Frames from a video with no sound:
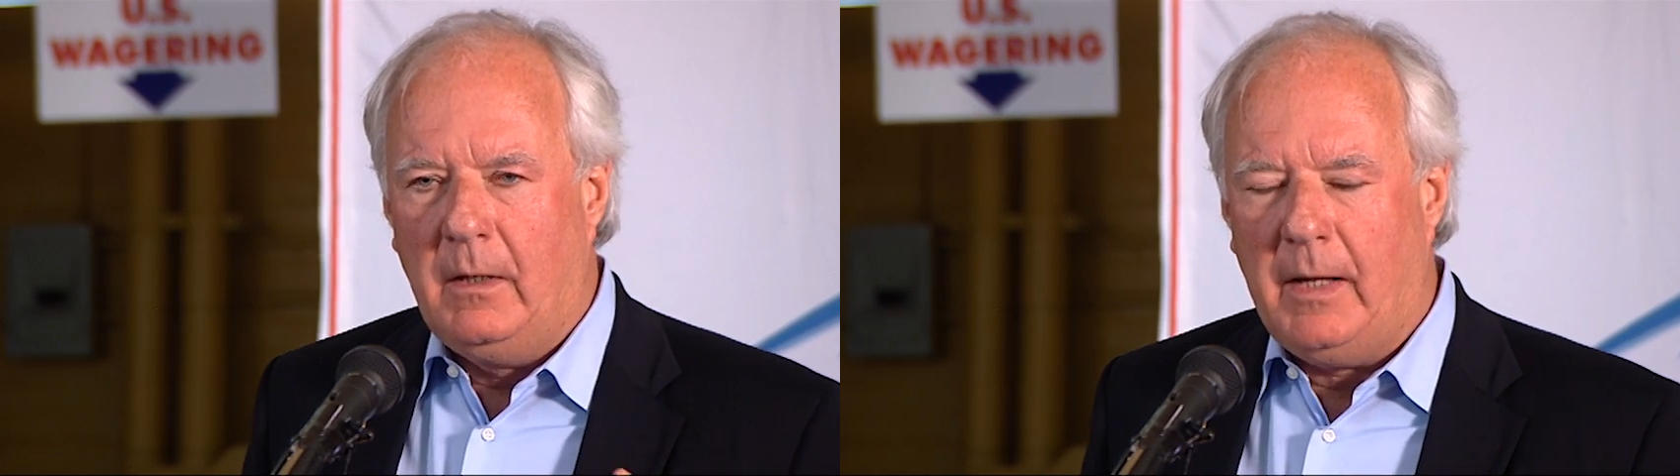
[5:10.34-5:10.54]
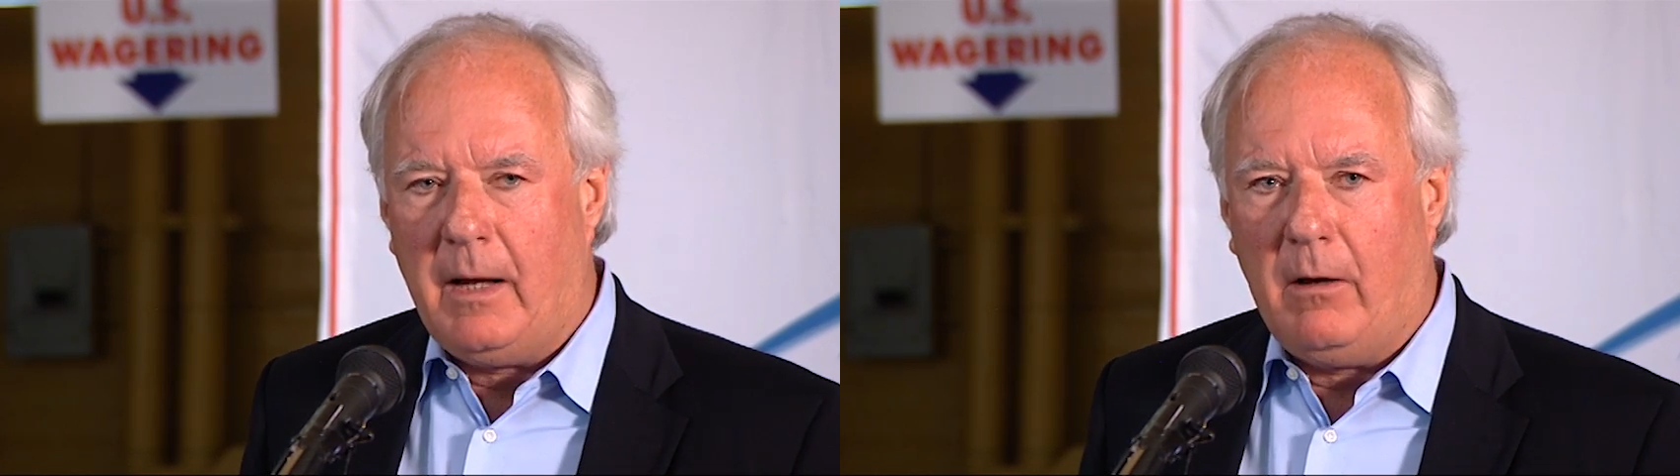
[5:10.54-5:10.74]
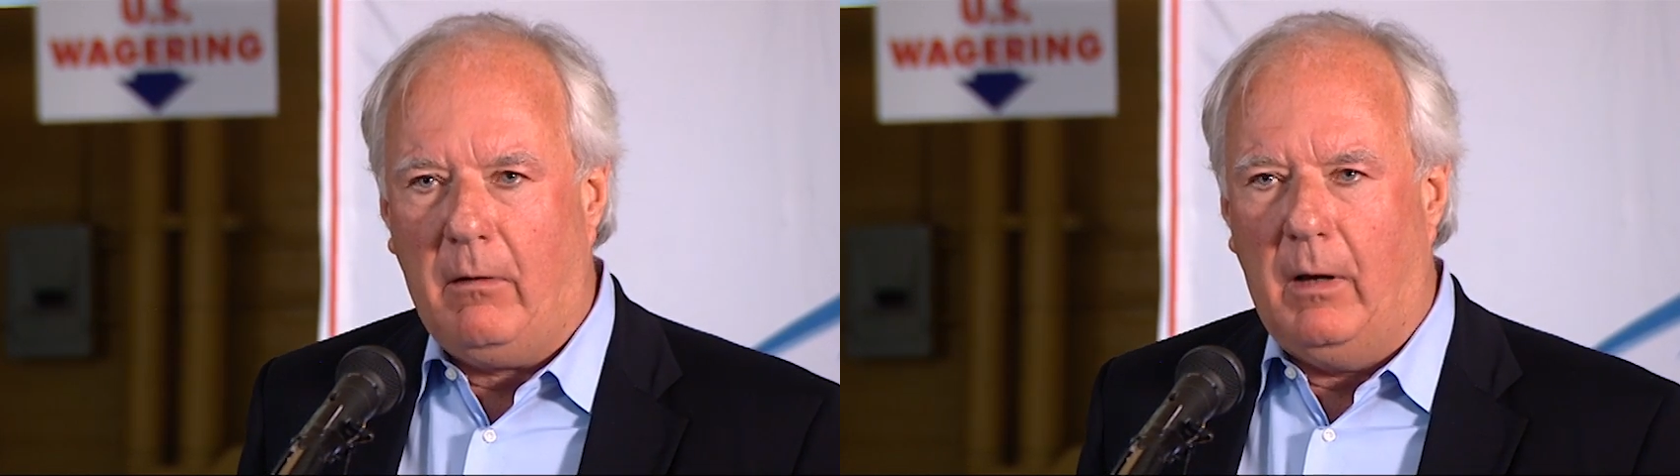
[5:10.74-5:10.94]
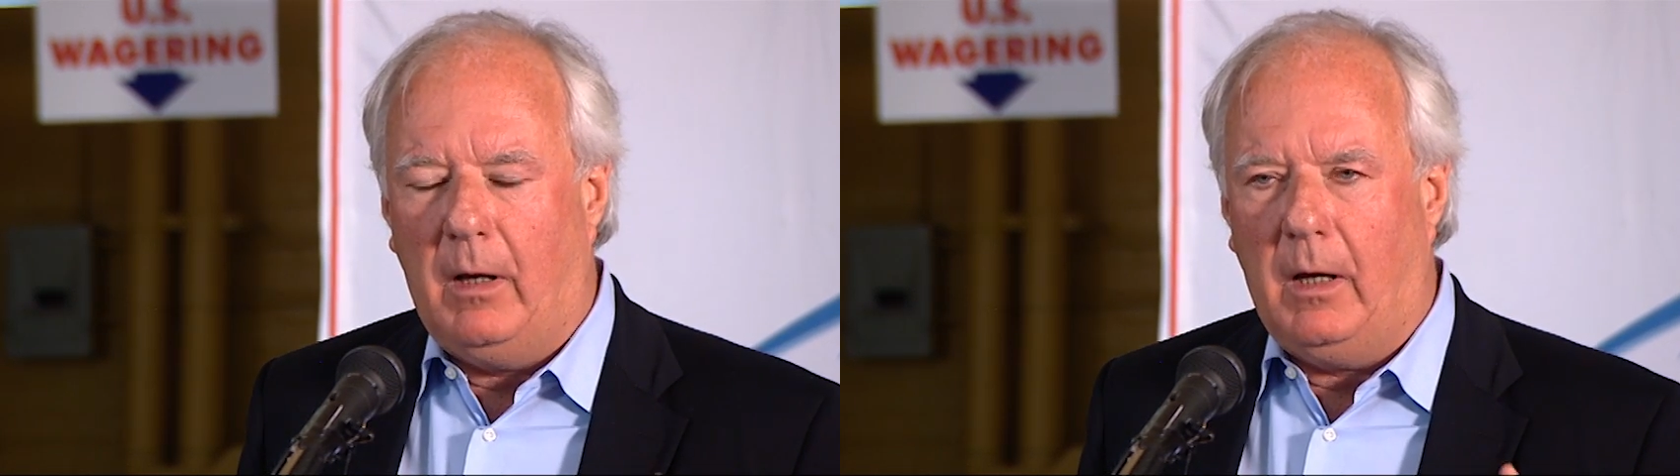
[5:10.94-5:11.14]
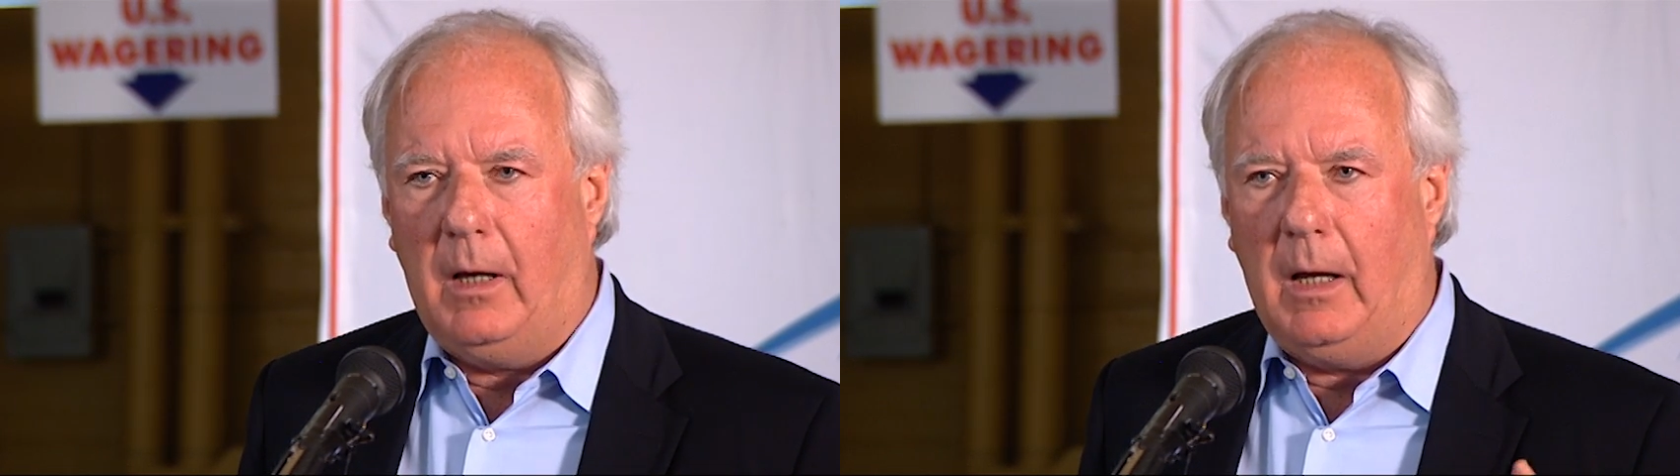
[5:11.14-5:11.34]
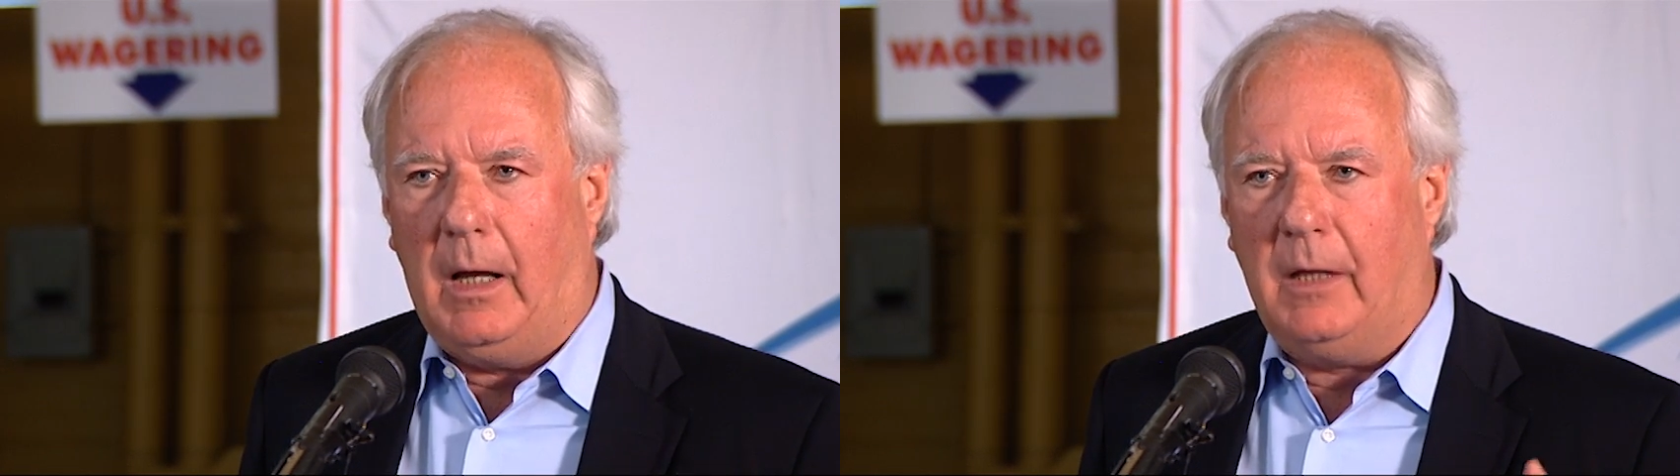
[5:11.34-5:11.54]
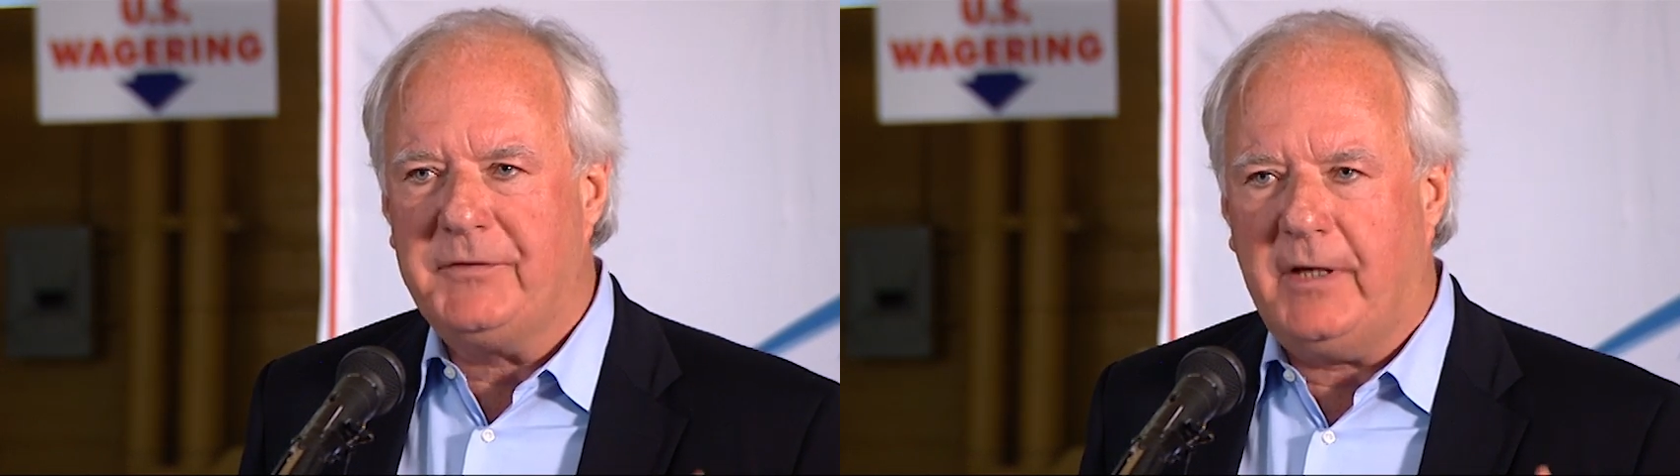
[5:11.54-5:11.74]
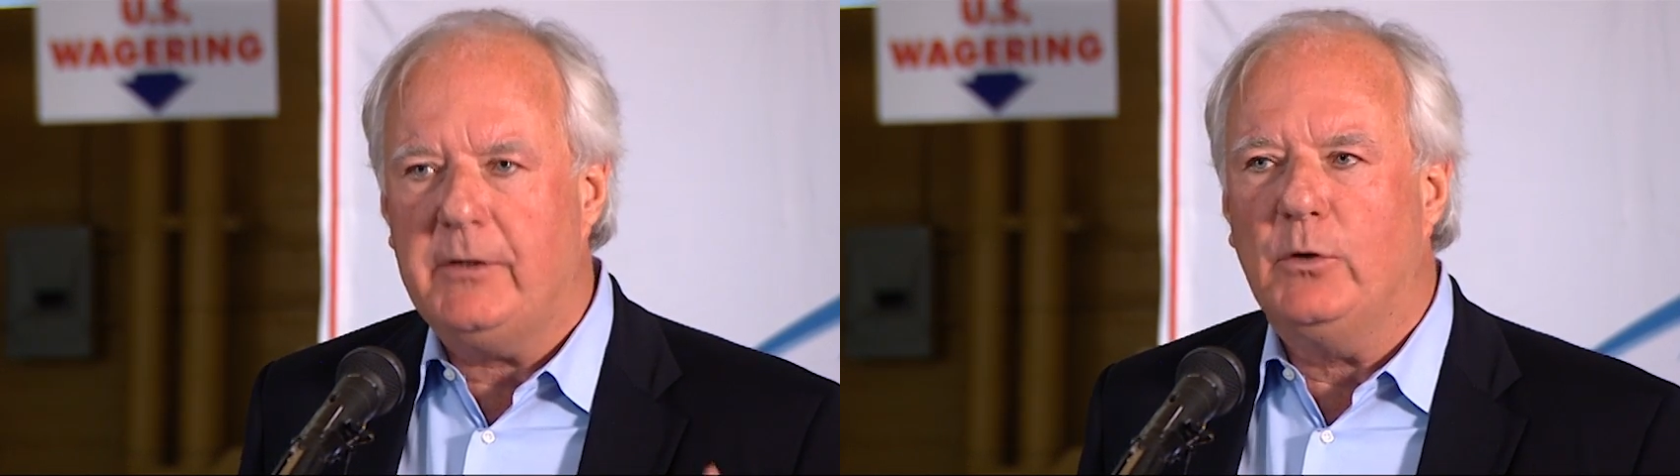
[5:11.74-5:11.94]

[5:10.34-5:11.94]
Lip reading: Now, I'll tell